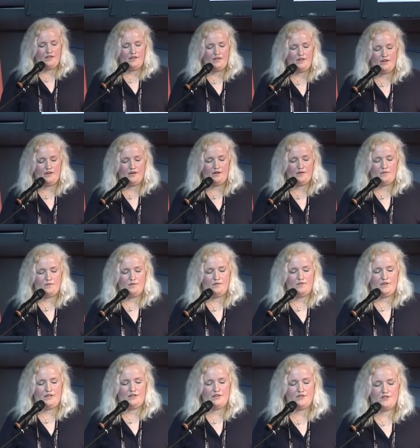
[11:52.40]

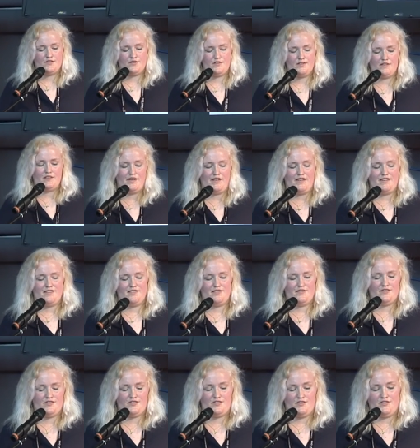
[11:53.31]
That you shouldn't get
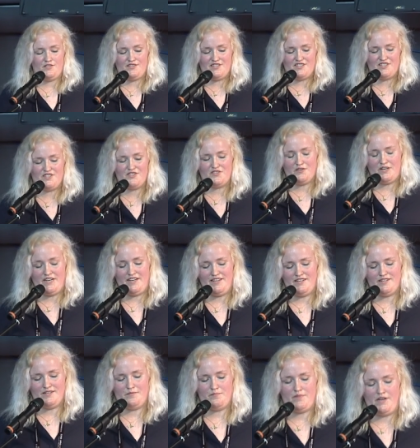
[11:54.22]

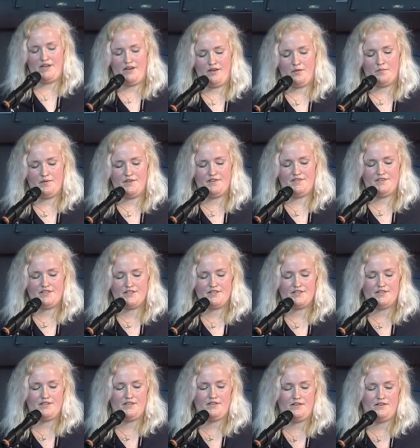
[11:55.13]
dissuaded by
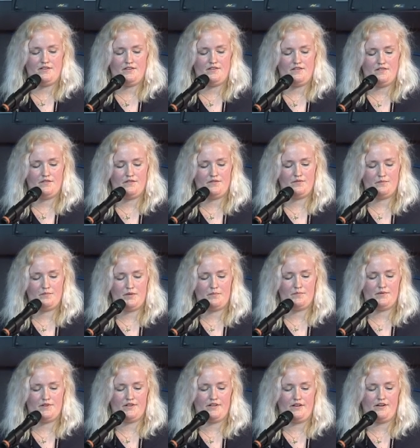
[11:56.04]
opposition. If
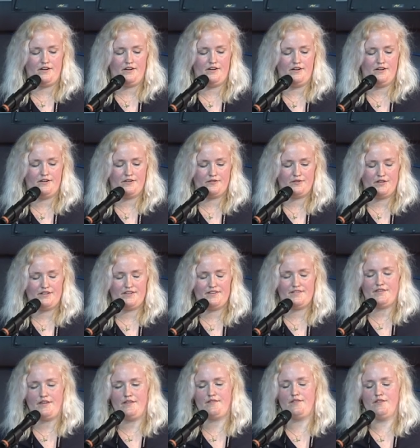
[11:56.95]
people are
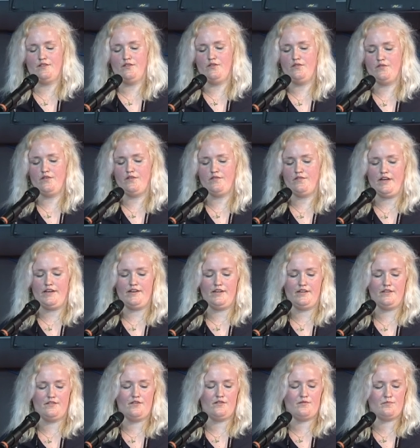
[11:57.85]
criticizing you for
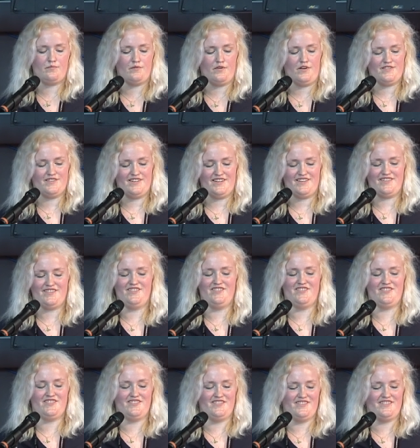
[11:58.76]
funding those projects,
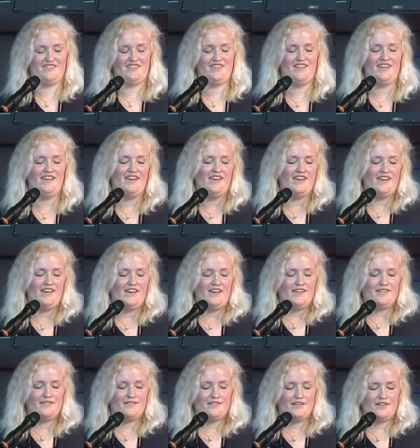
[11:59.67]
you should
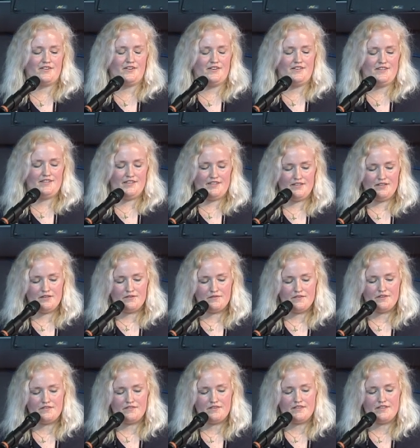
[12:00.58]
still continue
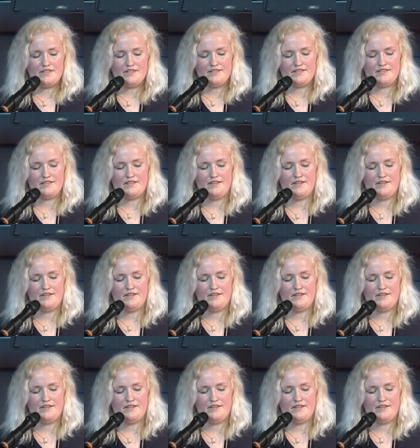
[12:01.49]
with it.